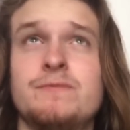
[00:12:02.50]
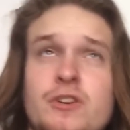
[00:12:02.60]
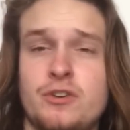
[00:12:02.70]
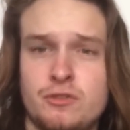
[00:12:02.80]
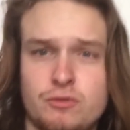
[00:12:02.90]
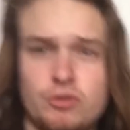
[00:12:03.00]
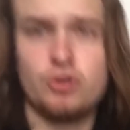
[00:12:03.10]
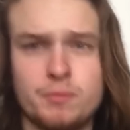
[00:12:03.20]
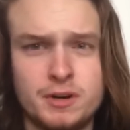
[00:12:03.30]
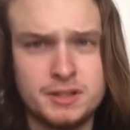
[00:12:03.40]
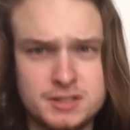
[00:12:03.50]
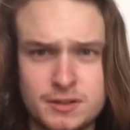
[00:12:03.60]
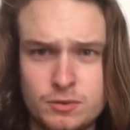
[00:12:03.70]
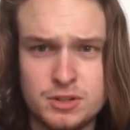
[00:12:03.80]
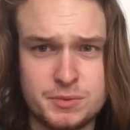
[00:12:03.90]
very good recruitment at this
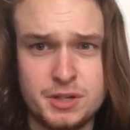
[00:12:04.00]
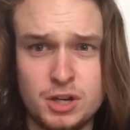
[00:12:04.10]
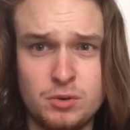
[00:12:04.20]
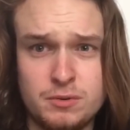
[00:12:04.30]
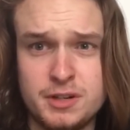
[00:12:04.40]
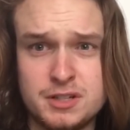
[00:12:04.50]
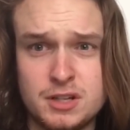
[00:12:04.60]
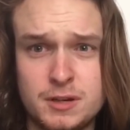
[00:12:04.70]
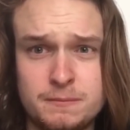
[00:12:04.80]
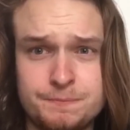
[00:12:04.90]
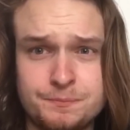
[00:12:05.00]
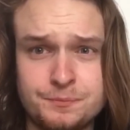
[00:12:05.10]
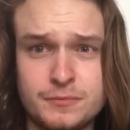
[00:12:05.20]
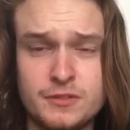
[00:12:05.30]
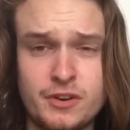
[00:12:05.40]
level, as we know, and it's a
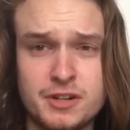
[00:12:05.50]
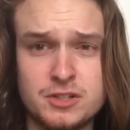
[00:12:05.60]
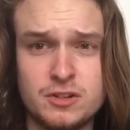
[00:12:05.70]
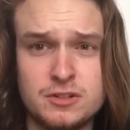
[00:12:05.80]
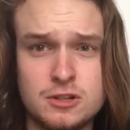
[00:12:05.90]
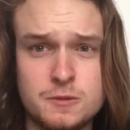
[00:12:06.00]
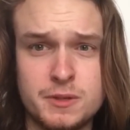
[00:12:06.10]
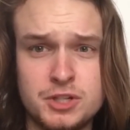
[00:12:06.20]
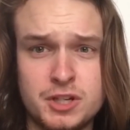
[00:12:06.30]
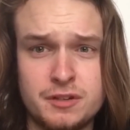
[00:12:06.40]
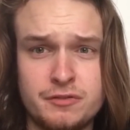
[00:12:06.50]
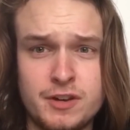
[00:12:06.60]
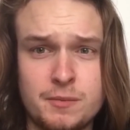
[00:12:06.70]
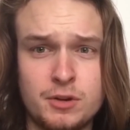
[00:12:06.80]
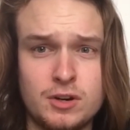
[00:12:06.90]
very exciting time to be a Gillingham
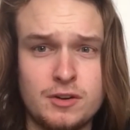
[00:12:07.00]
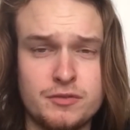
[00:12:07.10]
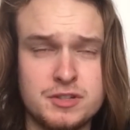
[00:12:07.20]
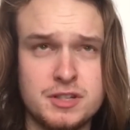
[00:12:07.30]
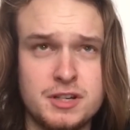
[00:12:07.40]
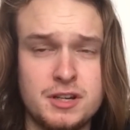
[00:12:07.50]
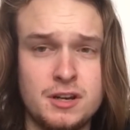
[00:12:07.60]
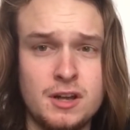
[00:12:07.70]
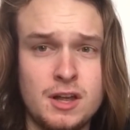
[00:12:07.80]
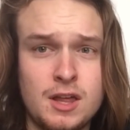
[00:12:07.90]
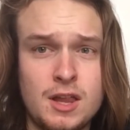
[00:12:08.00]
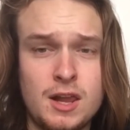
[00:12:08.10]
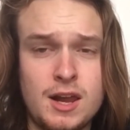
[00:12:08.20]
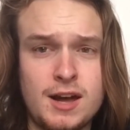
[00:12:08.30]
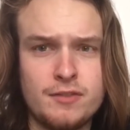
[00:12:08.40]
fan. We're going to obviously
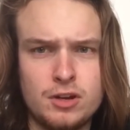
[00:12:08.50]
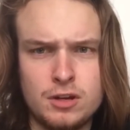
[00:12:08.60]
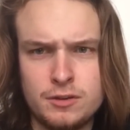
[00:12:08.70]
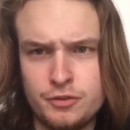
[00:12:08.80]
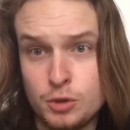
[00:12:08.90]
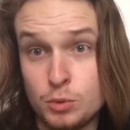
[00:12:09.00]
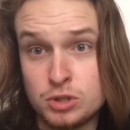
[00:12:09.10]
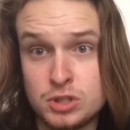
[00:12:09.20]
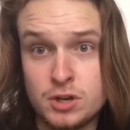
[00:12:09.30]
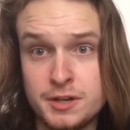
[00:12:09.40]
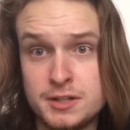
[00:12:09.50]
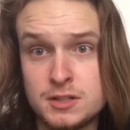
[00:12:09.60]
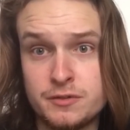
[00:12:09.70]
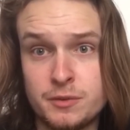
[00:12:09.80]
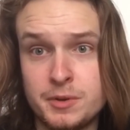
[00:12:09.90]
have a few more signings.
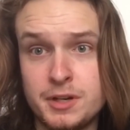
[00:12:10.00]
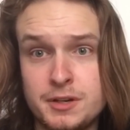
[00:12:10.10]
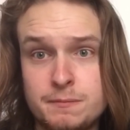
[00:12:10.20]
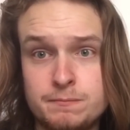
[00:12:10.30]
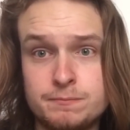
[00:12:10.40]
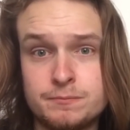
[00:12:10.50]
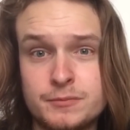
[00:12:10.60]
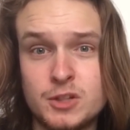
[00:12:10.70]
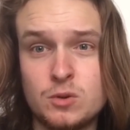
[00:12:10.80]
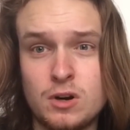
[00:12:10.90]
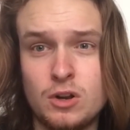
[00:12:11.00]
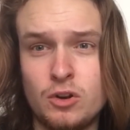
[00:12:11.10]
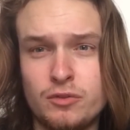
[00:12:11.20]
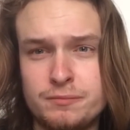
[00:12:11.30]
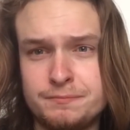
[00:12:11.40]
I think we need quite a
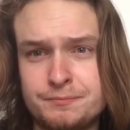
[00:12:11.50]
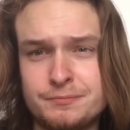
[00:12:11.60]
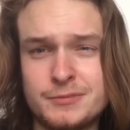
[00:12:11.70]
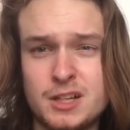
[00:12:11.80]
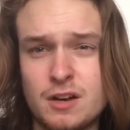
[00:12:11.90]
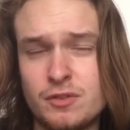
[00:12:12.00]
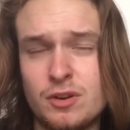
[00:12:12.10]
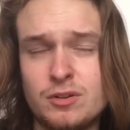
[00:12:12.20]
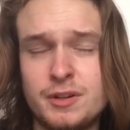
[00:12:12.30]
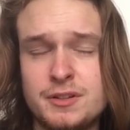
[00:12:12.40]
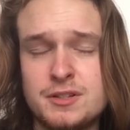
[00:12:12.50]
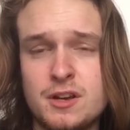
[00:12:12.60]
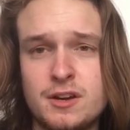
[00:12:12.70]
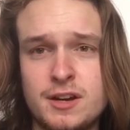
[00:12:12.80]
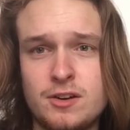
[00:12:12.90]
lot of cover in
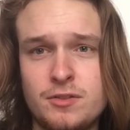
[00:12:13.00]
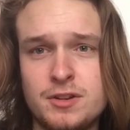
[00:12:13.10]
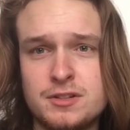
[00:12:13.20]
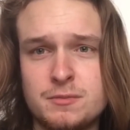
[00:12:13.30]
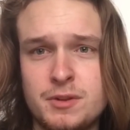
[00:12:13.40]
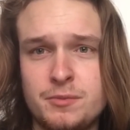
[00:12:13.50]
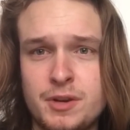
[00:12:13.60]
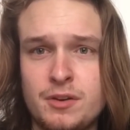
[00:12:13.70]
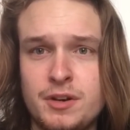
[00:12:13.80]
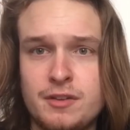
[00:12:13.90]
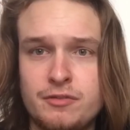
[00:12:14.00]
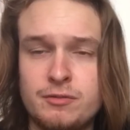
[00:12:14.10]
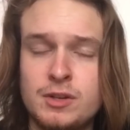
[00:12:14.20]
certain areas. I mean, we only have